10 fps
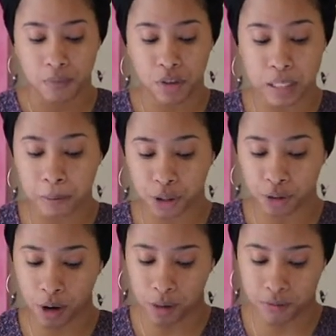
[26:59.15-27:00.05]
This
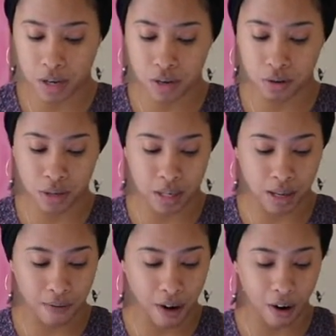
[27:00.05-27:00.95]
betrayal of
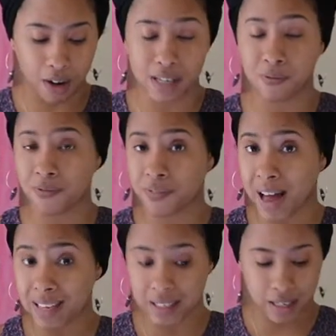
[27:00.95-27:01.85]
tenderness of heart is
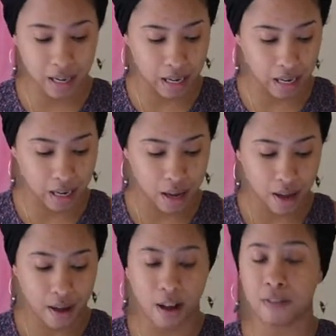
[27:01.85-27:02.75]
fascinating
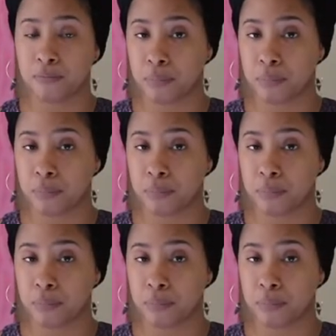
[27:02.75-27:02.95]
of